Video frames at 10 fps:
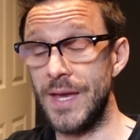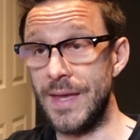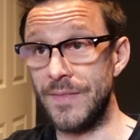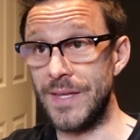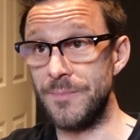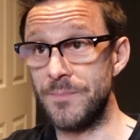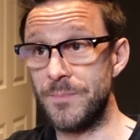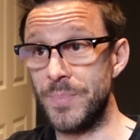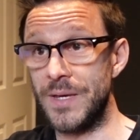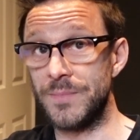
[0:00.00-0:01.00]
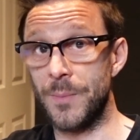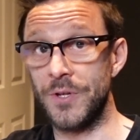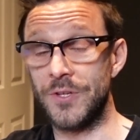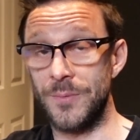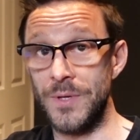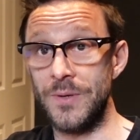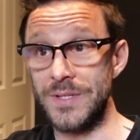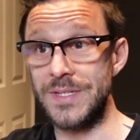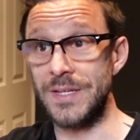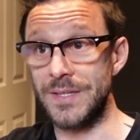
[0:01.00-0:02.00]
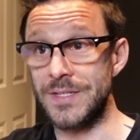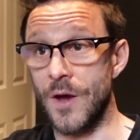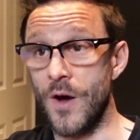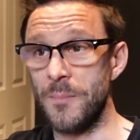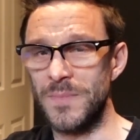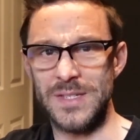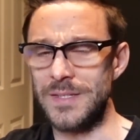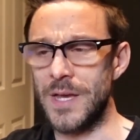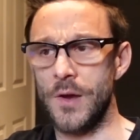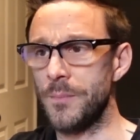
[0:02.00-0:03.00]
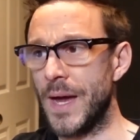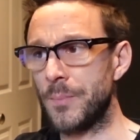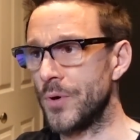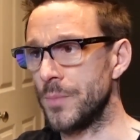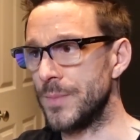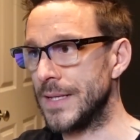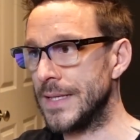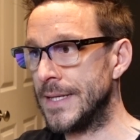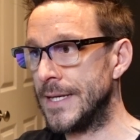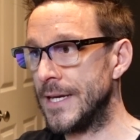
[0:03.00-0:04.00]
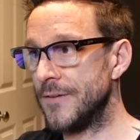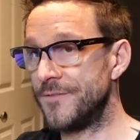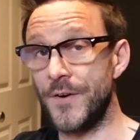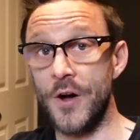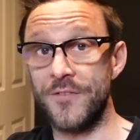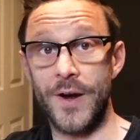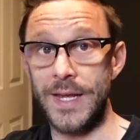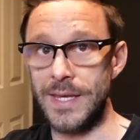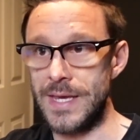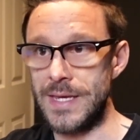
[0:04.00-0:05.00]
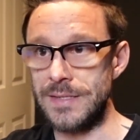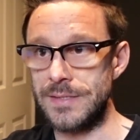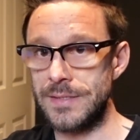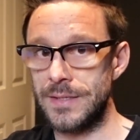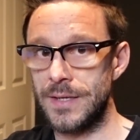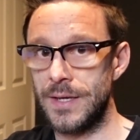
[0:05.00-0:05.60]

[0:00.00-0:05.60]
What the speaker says: BMW community at the time, this is going back probably 5 or 8 years,